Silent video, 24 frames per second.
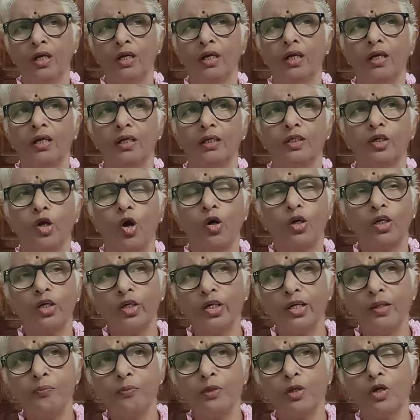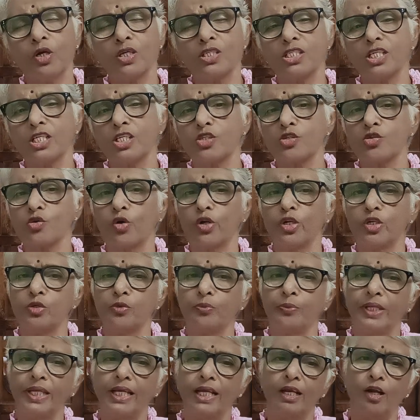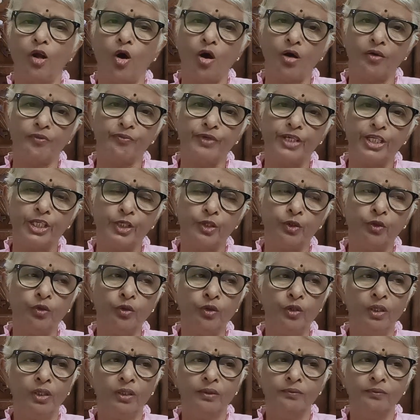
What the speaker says: not only because it is going to be a long video,